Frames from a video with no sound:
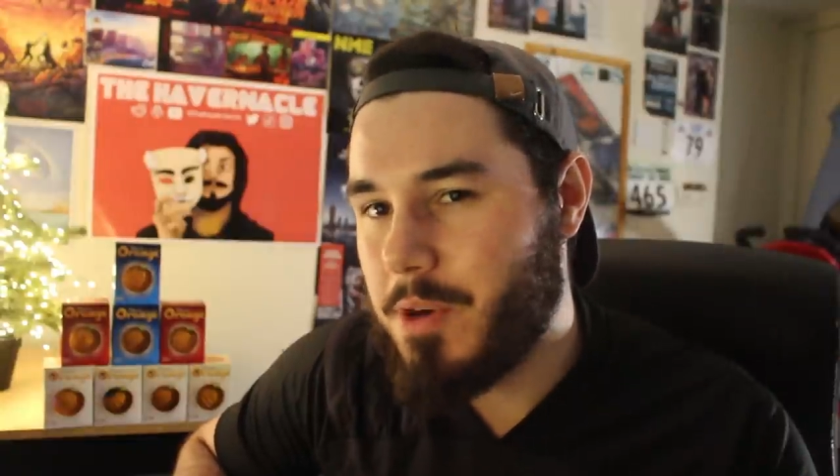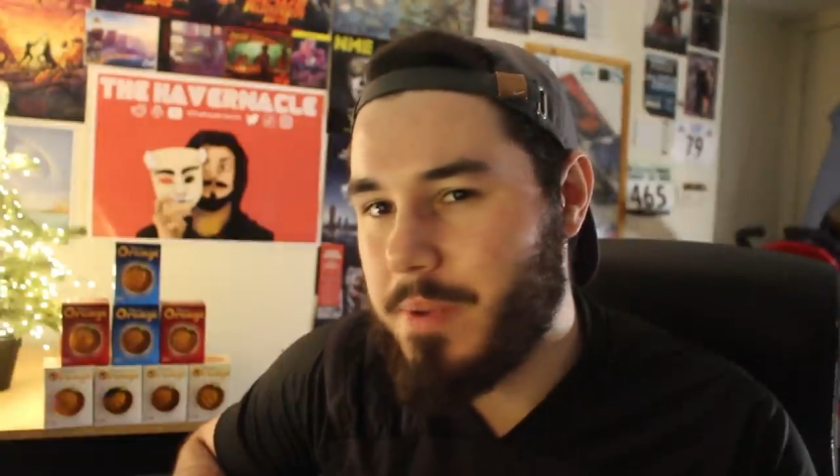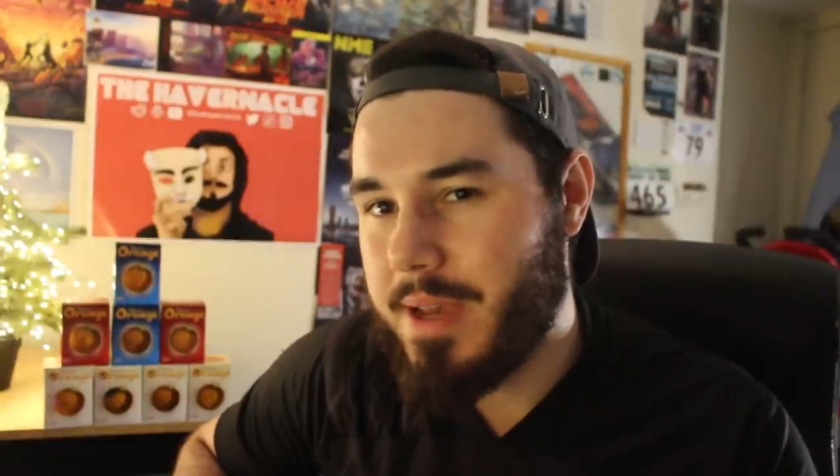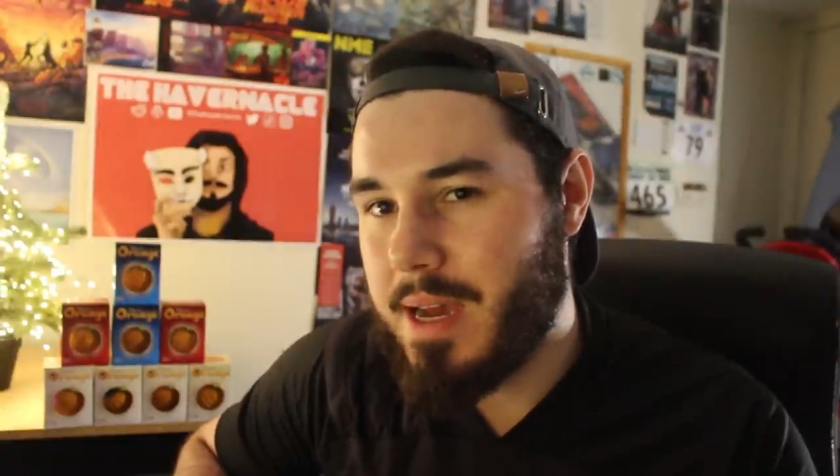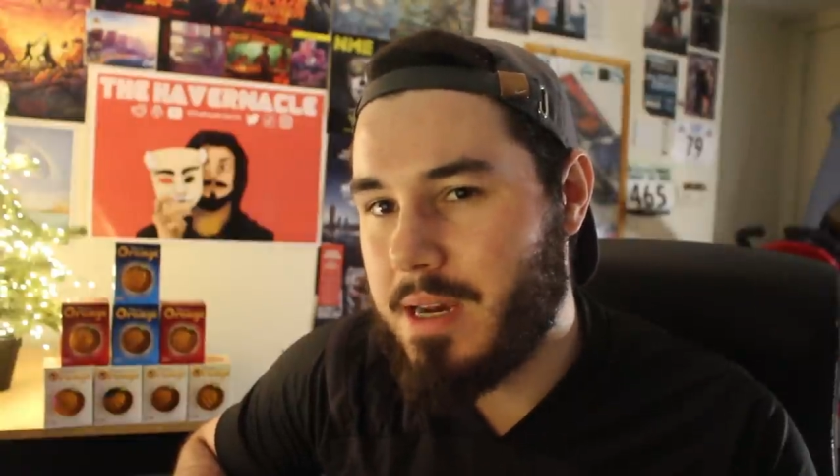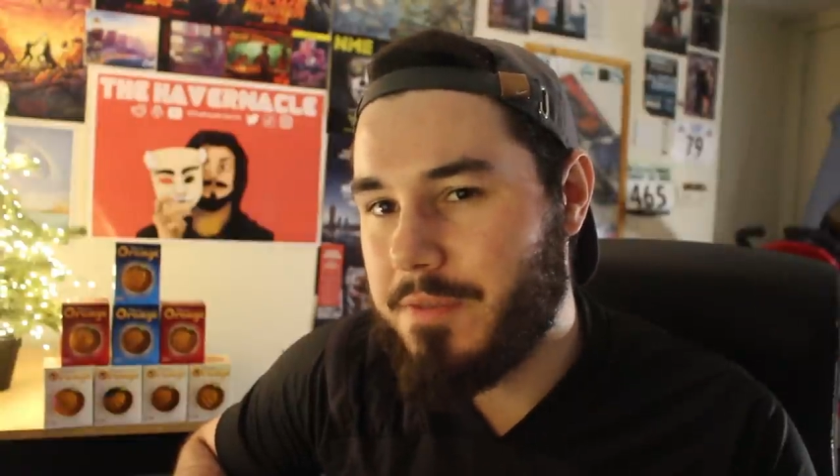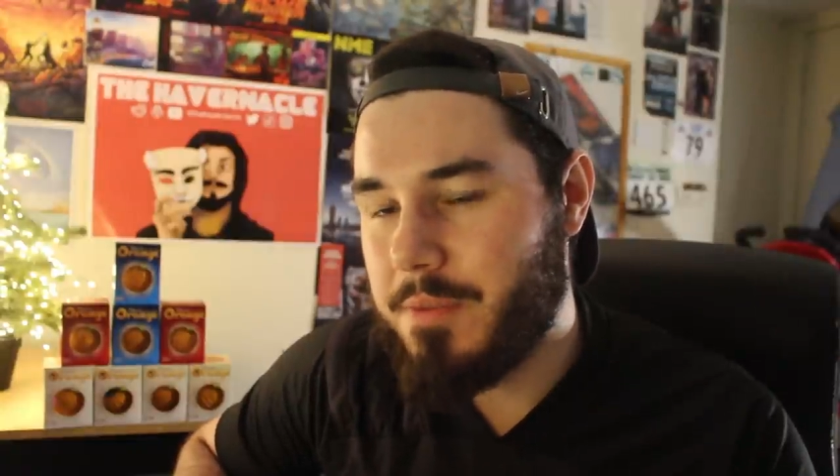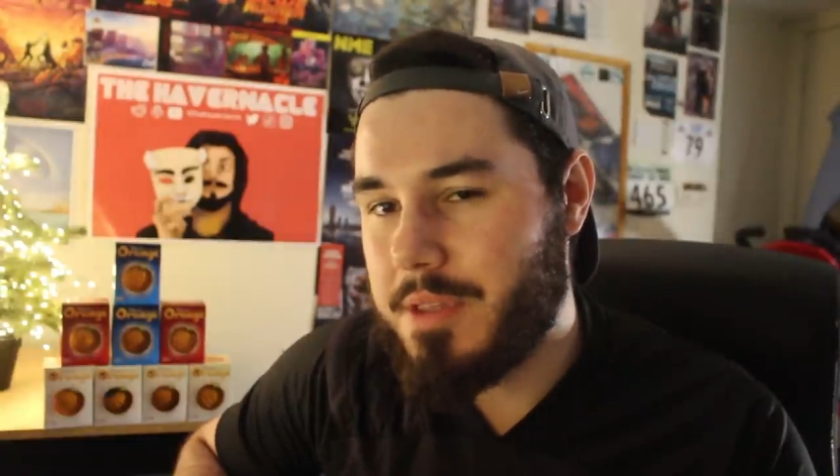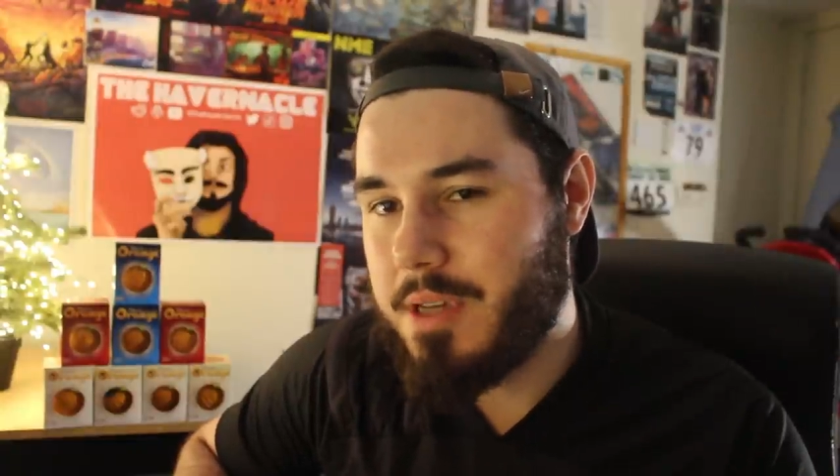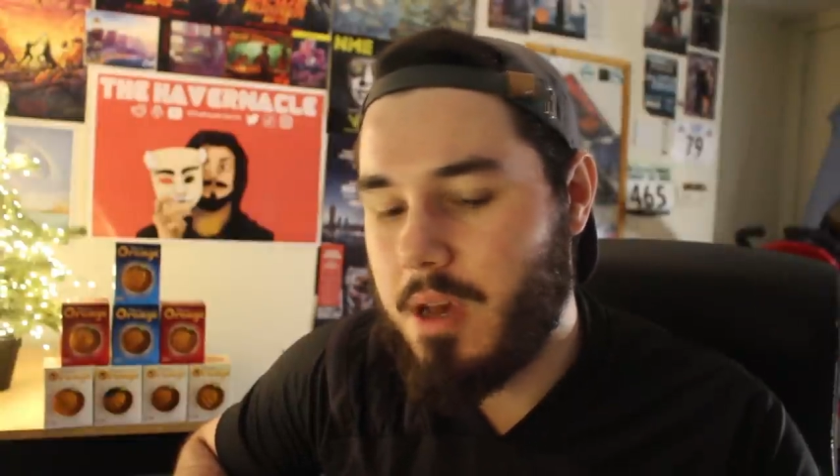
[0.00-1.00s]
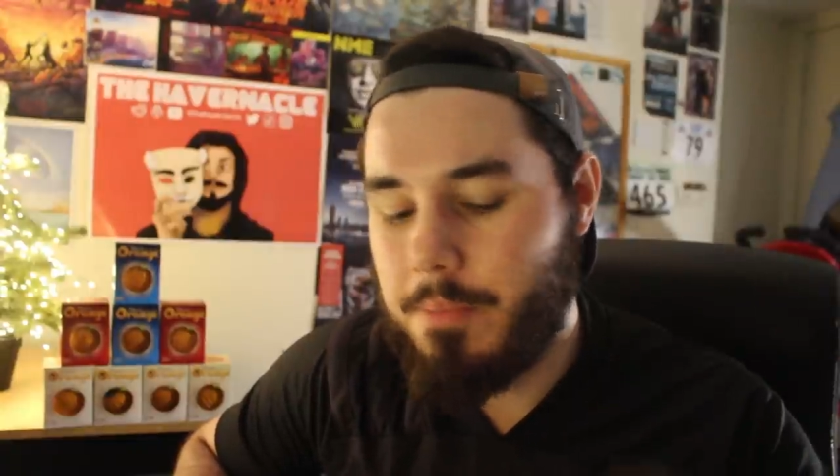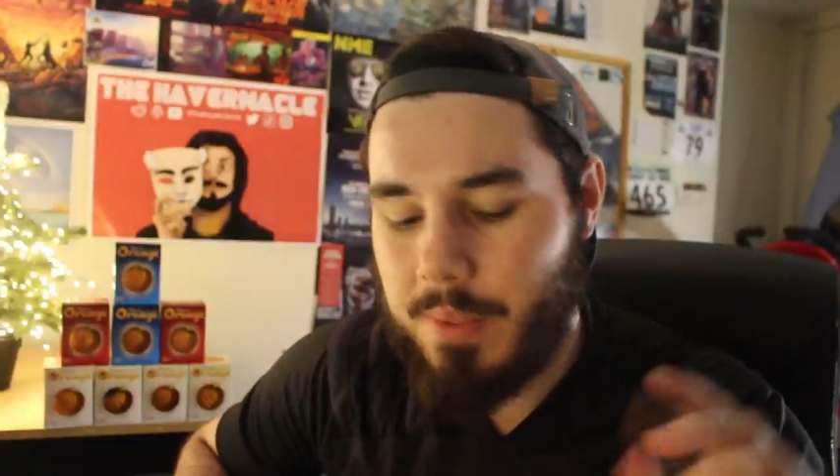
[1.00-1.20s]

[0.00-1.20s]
propaganda from the time,